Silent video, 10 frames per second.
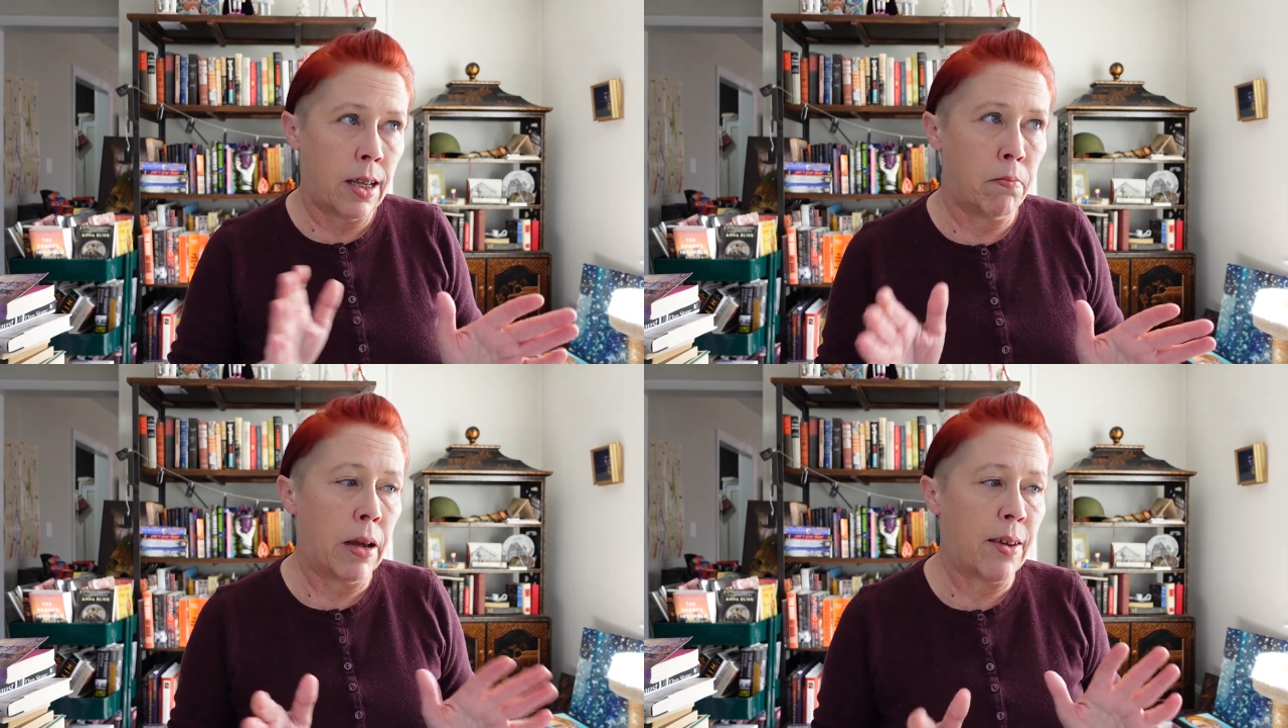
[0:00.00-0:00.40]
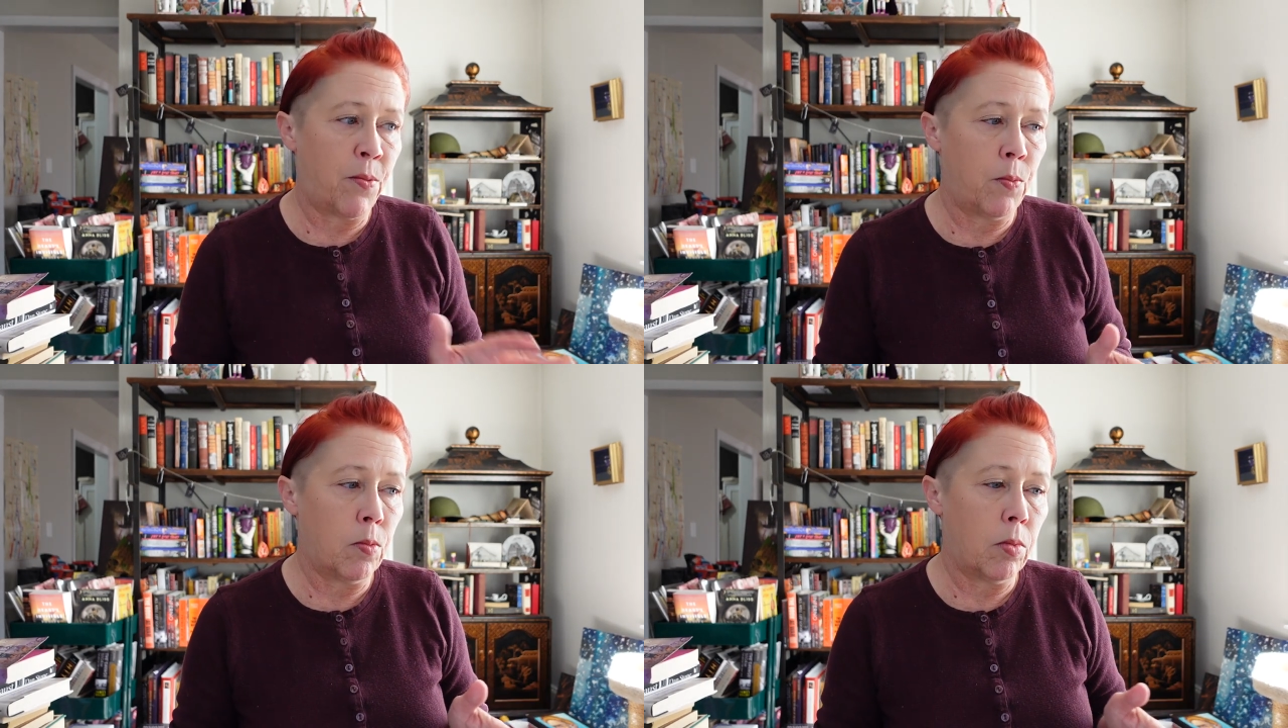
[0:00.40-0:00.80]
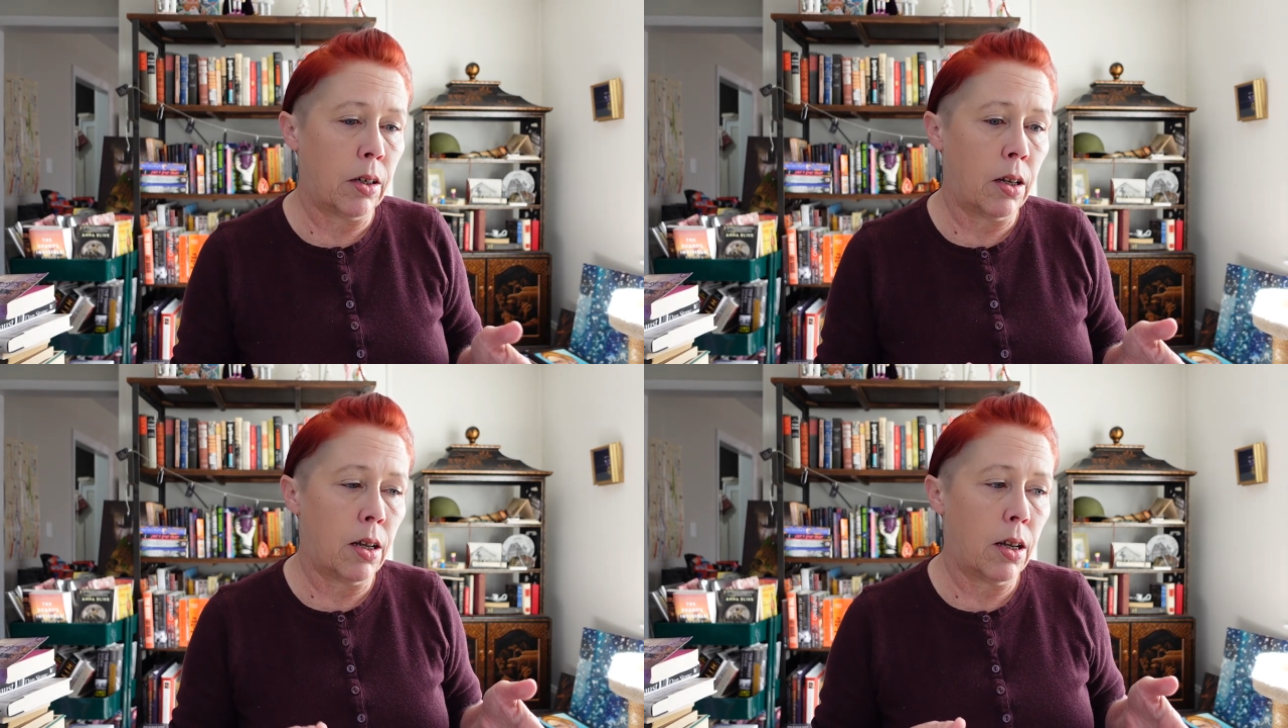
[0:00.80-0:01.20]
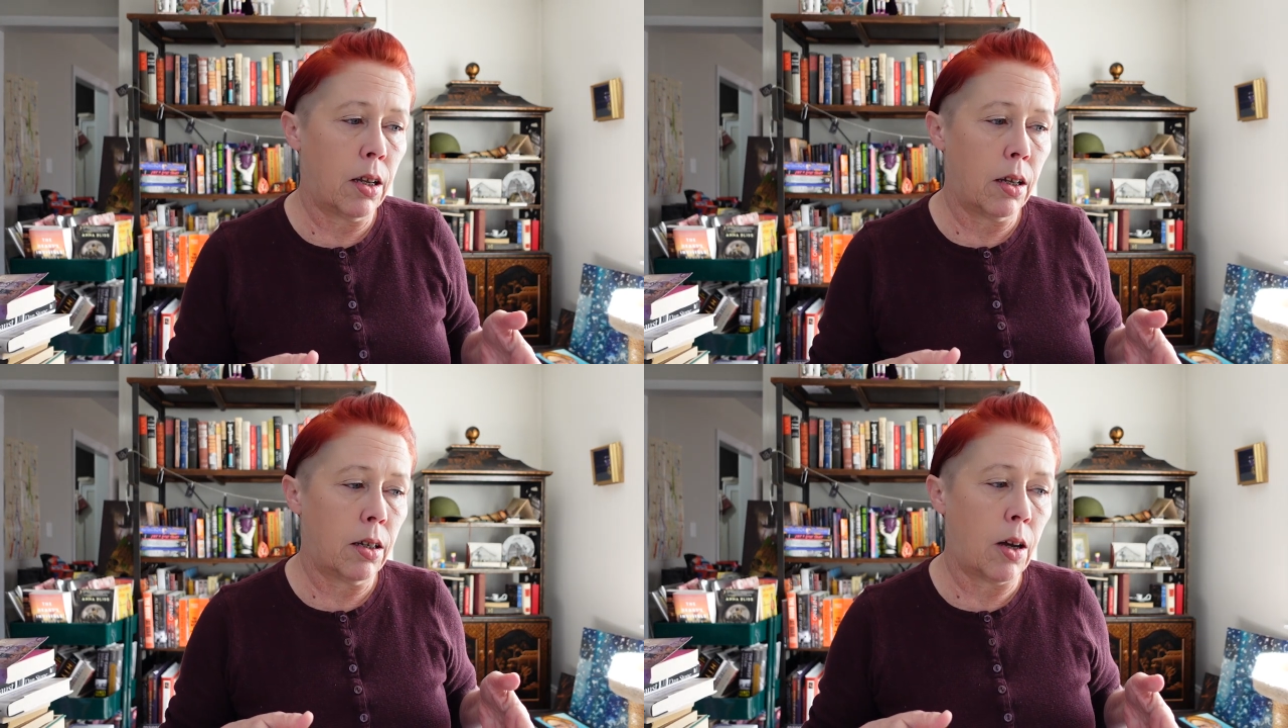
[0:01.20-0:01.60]
may
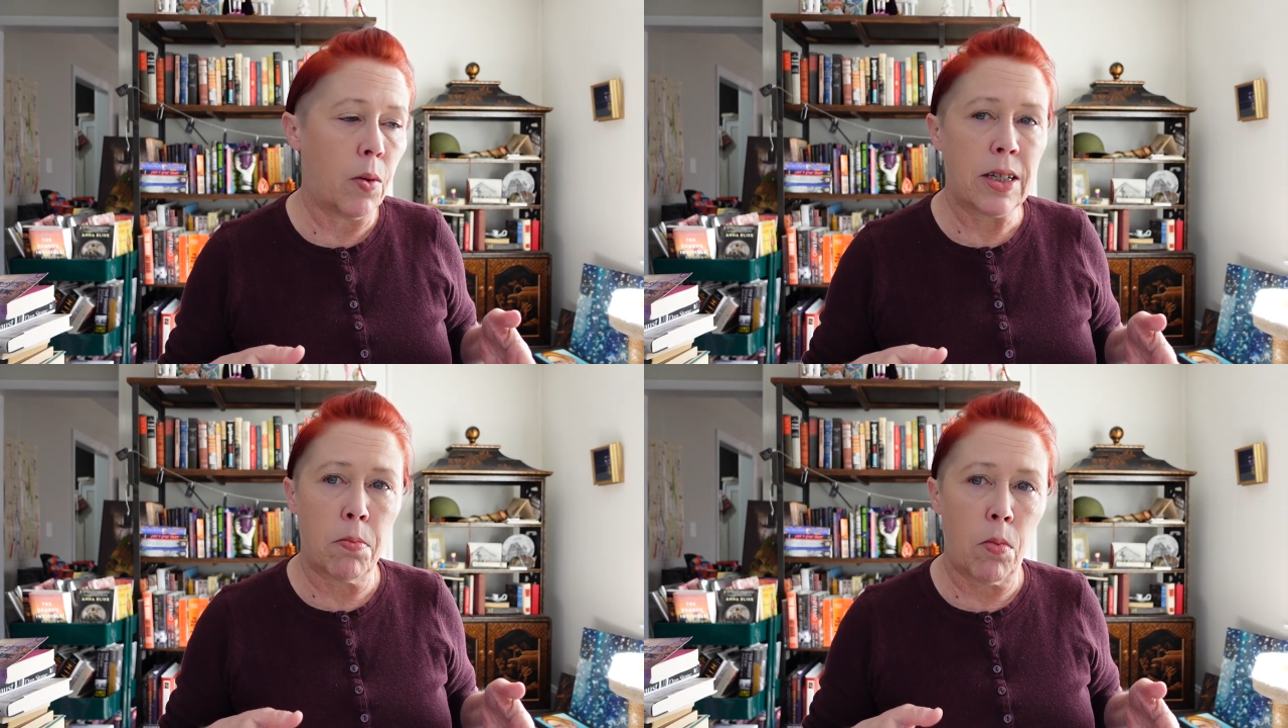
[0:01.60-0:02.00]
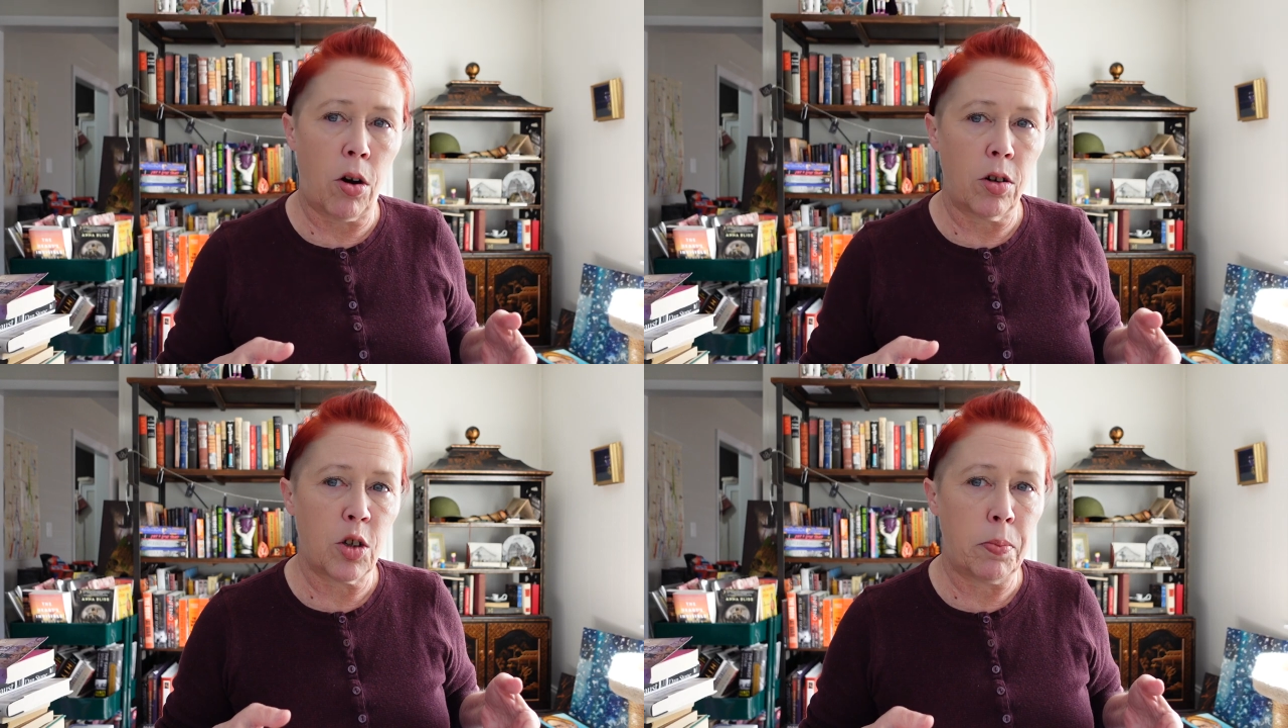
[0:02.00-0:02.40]
go into March